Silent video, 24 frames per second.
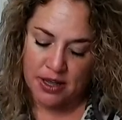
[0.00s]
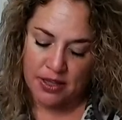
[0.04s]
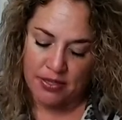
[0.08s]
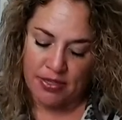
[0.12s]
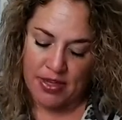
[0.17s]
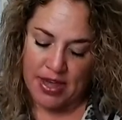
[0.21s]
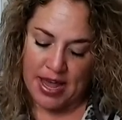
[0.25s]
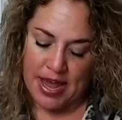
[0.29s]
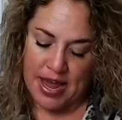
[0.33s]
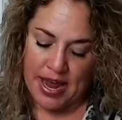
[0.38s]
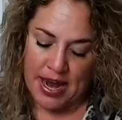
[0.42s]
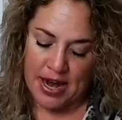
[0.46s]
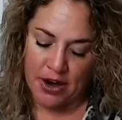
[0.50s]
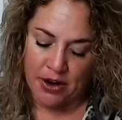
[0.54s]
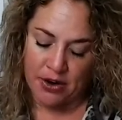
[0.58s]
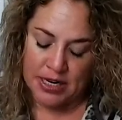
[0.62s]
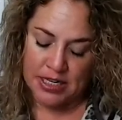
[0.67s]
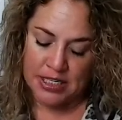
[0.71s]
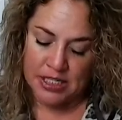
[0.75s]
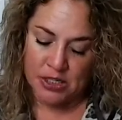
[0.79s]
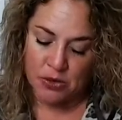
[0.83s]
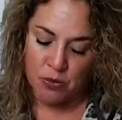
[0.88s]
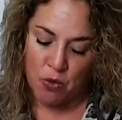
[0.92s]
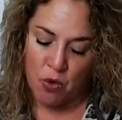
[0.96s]
The air
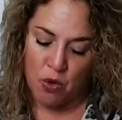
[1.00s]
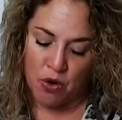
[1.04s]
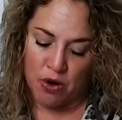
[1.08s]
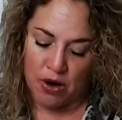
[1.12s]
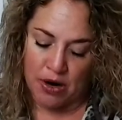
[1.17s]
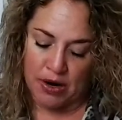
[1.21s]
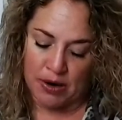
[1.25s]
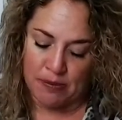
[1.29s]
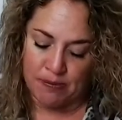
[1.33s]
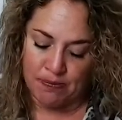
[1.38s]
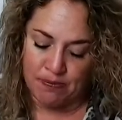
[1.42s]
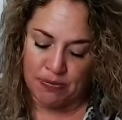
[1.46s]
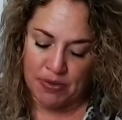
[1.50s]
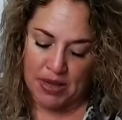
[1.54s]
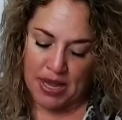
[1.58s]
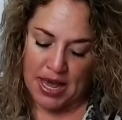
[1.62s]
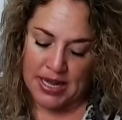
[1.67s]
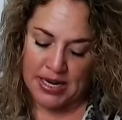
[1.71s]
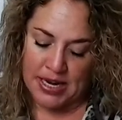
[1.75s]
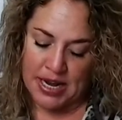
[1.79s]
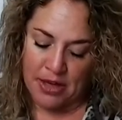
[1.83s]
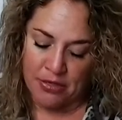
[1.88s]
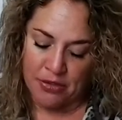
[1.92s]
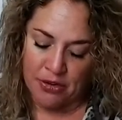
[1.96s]
is warm.
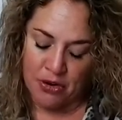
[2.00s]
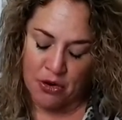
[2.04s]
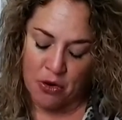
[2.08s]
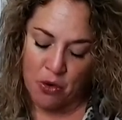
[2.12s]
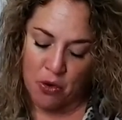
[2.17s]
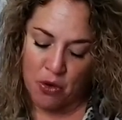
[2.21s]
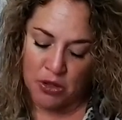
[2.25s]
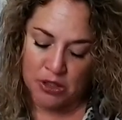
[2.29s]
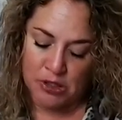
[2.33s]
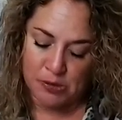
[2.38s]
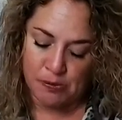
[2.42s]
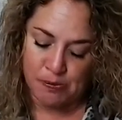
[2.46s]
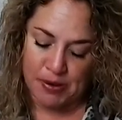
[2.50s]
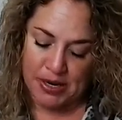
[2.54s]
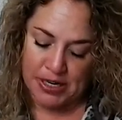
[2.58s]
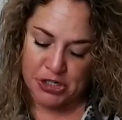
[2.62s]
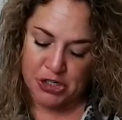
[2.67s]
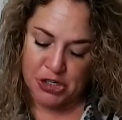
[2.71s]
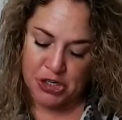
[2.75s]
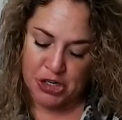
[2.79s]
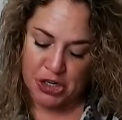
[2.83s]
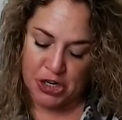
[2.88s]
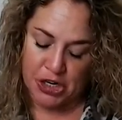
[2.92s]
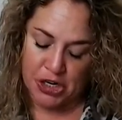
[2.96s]
Another old
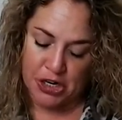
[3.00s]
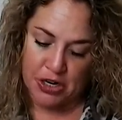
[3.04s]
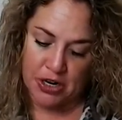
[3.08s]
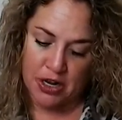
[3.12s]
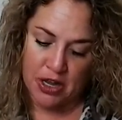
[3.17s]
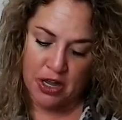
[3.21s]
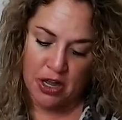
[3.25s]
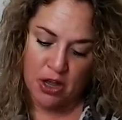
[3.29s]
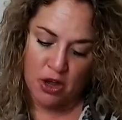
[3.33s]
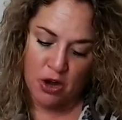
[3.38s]
picture.